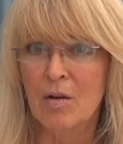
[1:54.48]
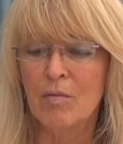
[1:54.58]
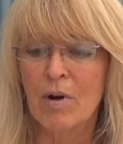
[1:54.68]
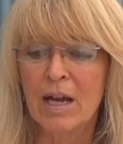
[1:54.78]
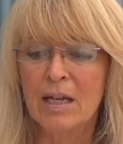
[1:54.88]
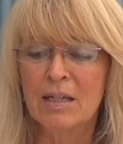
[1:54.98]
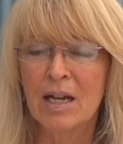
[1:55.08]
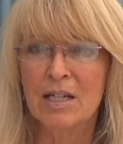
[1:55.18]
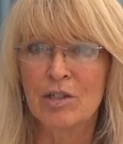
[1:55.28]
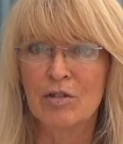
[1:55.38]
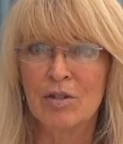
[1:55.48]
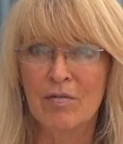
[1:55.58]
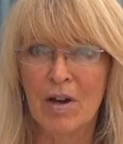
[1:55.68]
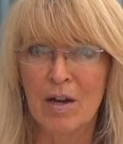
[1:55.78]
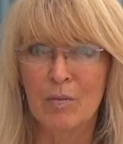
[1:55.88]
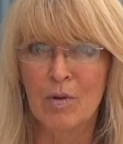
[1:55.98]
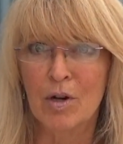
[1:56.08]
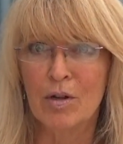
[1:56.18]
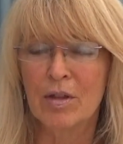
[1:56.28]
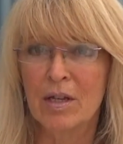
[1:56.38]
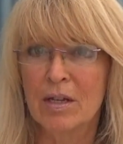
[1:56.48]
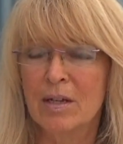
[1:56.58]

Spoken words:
Recognize your divine worth